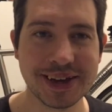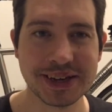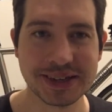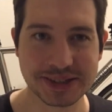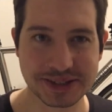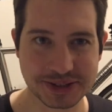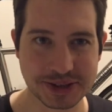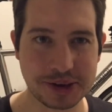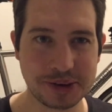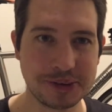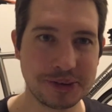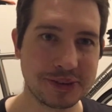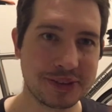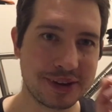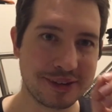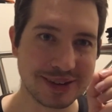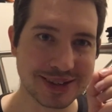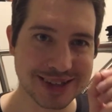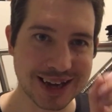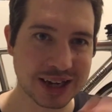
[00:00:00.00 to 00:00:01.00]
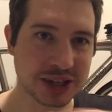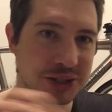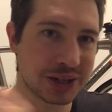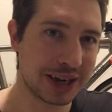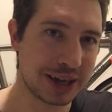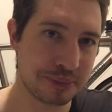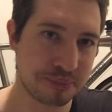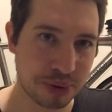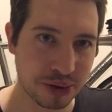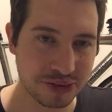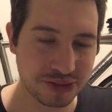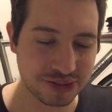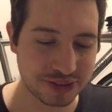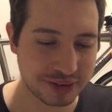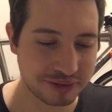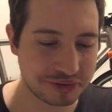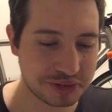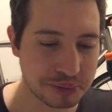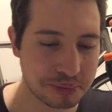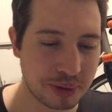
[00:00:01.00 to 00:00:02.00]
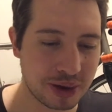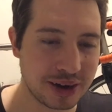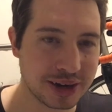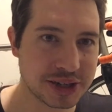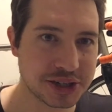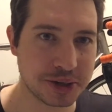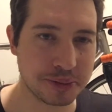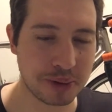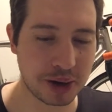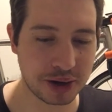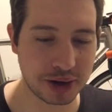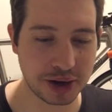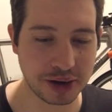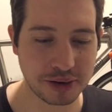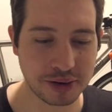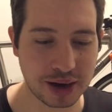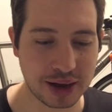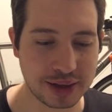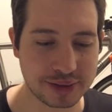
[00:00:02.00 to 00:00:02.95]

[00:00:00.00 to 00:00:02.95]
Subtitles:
So there is actually a positive to buying Shimano.